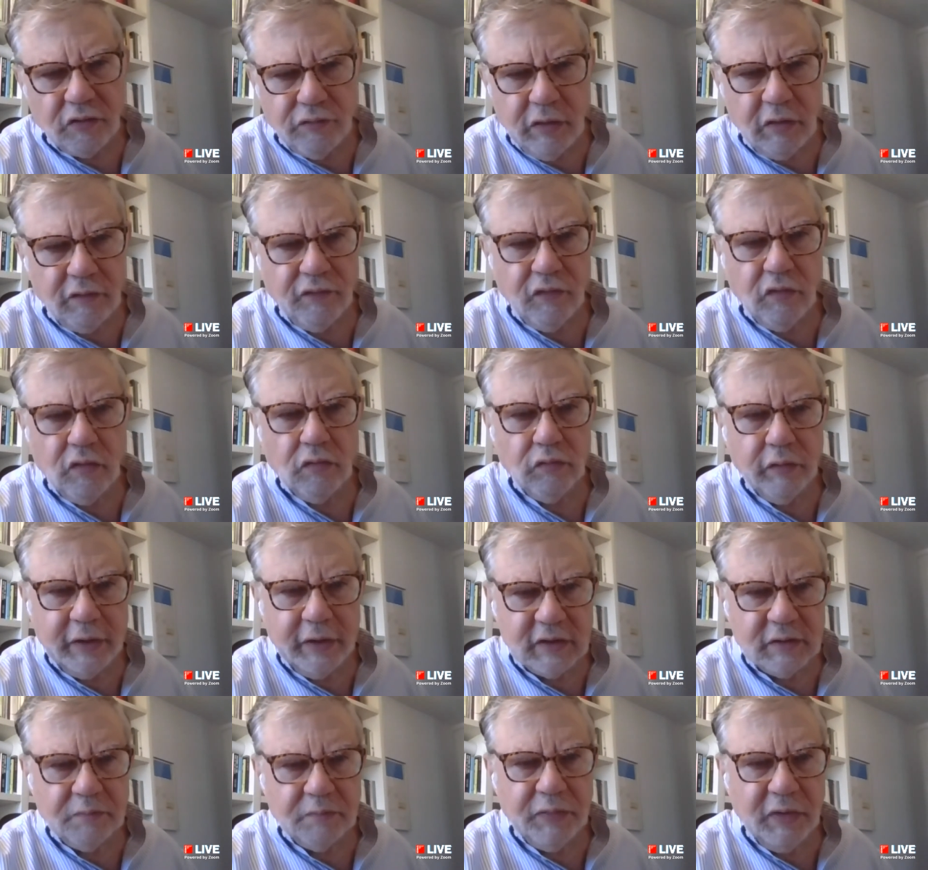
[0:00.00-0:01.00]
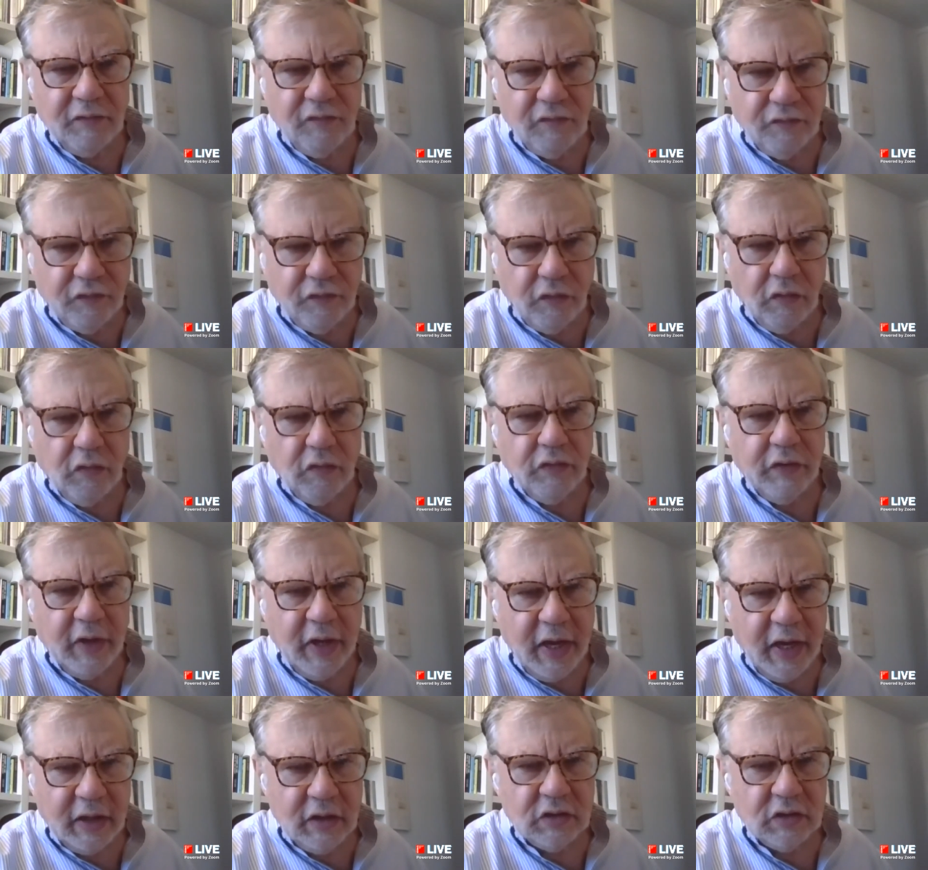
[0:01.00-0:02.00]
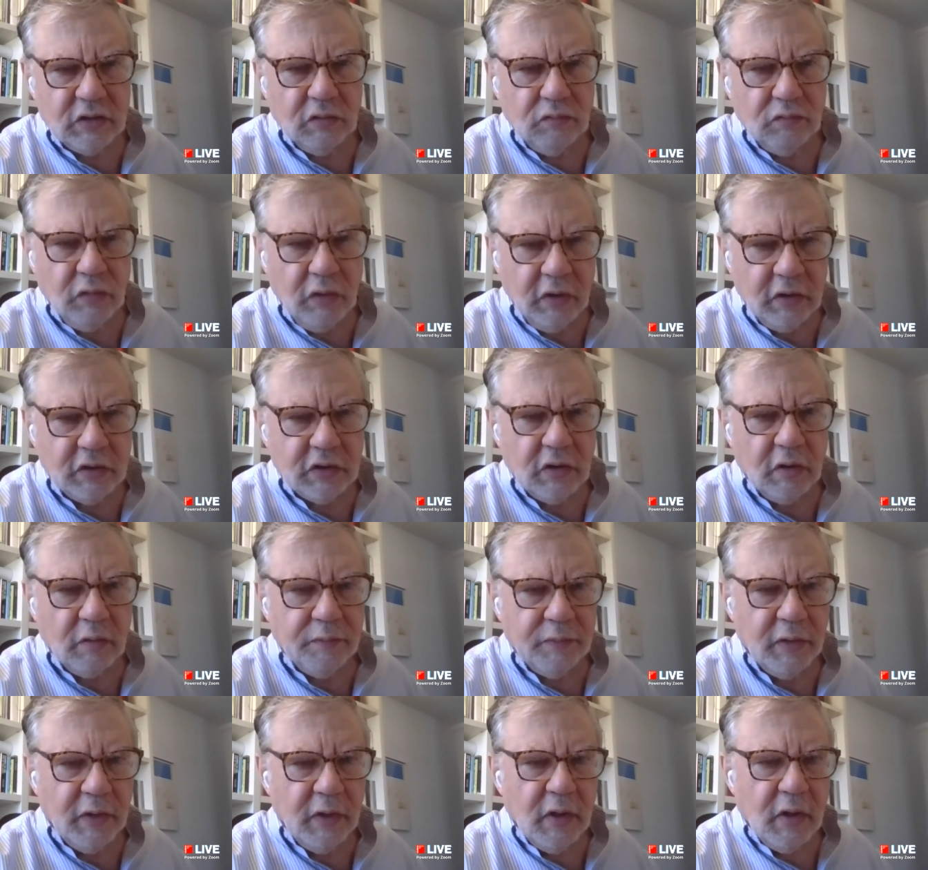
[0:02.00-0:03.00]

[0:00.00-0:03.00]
three or four weeks before the actual workshop